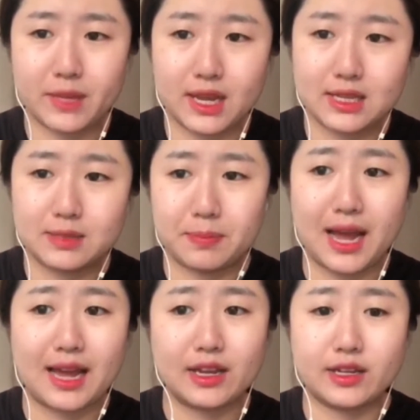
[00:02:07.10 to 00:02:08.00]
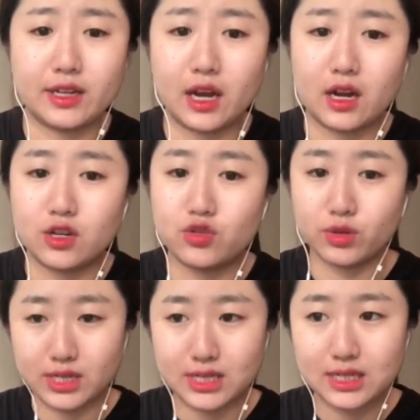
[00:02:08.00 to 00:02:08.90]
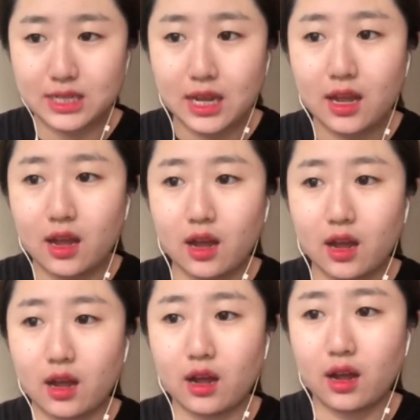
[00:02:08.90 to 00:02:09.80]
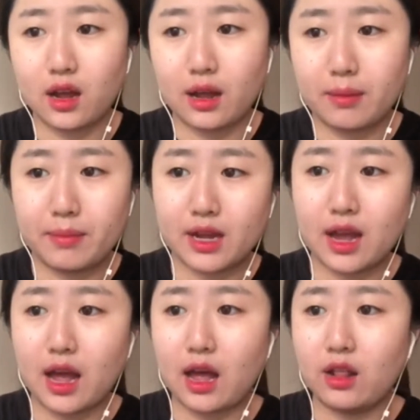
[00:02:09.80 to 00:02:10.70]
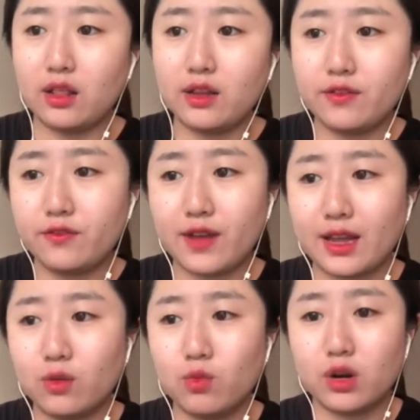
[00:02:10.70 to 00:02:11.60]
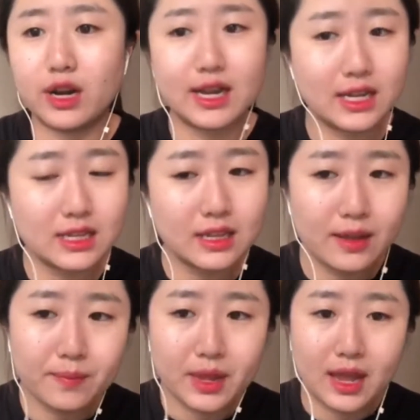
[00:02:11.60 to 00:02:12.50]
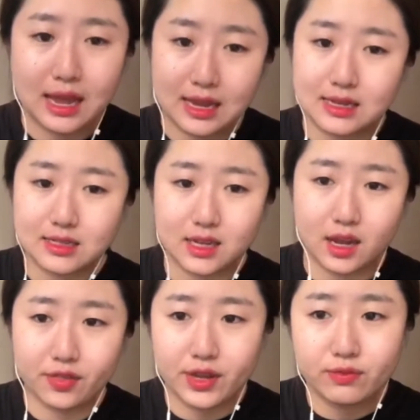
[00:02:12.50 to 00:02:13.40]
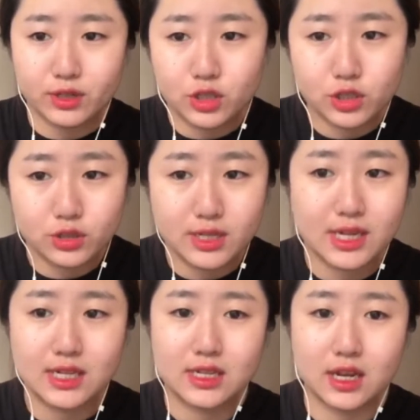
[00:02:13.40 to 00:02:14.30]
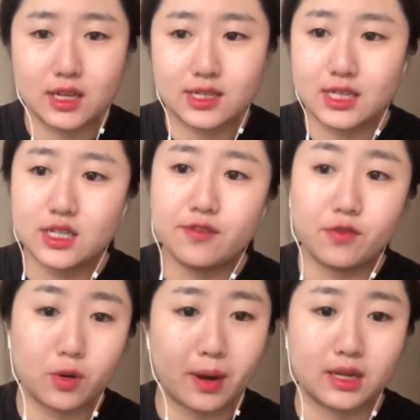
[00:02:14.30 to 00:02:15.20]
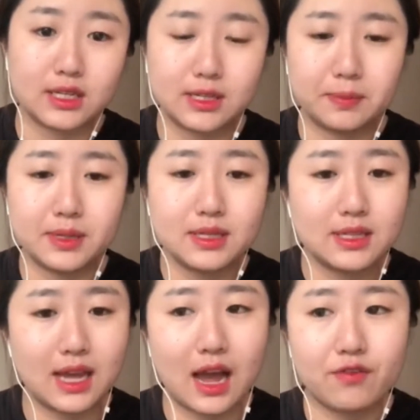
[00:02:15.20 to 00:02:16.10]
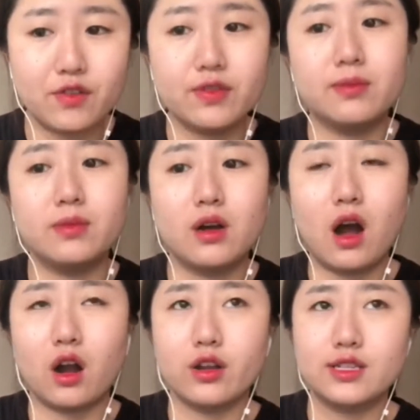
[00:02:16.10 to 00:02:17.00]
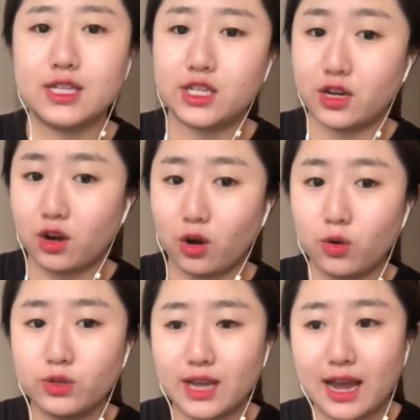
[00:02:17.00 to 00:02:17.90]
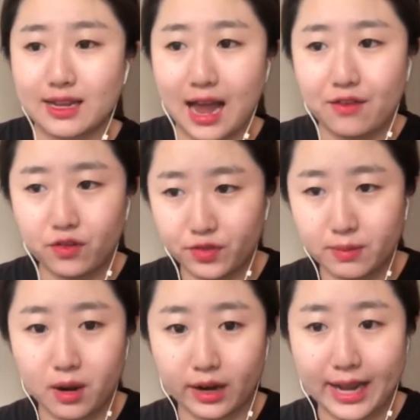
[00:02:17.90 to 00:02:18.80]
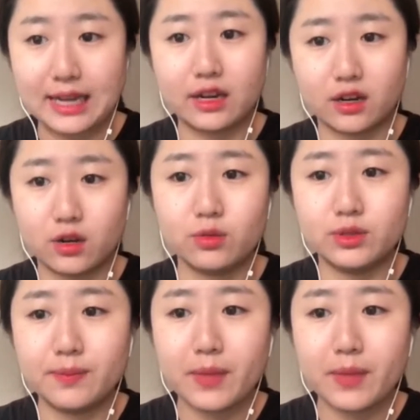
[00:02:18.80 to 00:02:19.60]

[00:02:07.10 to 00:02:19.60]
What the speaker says: is by Jordan, McAuliffe, and Wernicke, and they recruited 64 participants. Half of them are 6-year-olds and half of them are 8-year-olds.